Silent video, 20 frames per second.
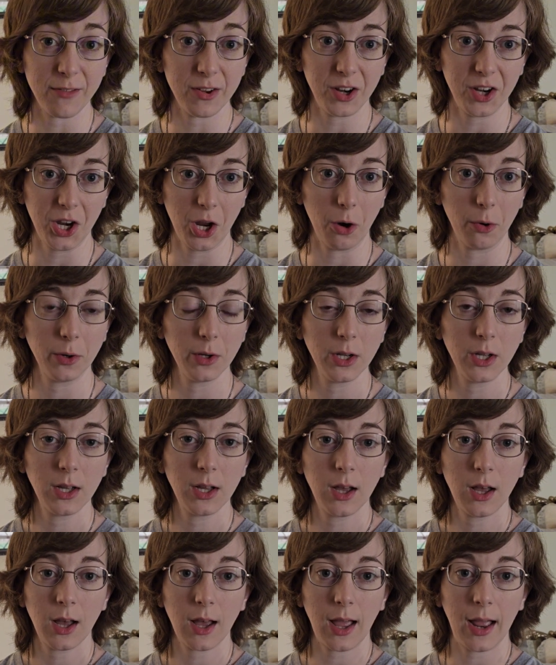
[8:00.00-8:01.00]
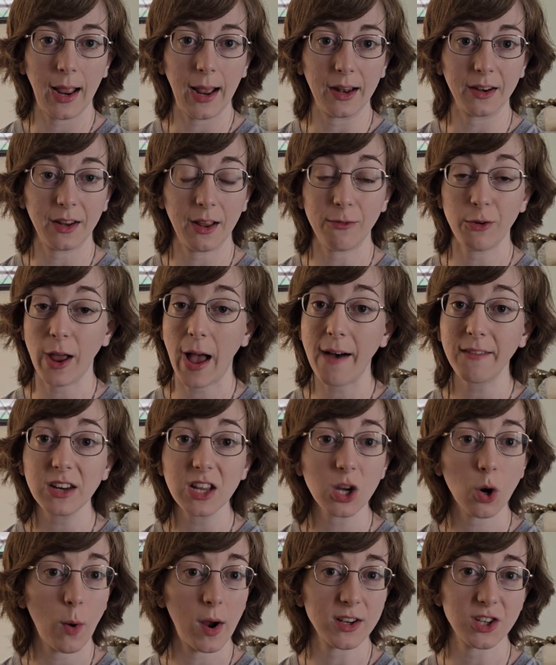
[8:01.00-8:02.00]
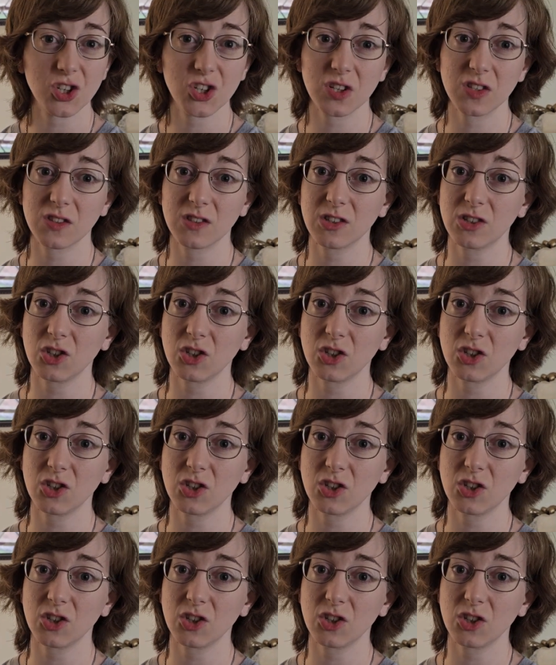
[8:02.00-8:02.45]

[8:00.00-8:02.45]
video. And if you have any questions,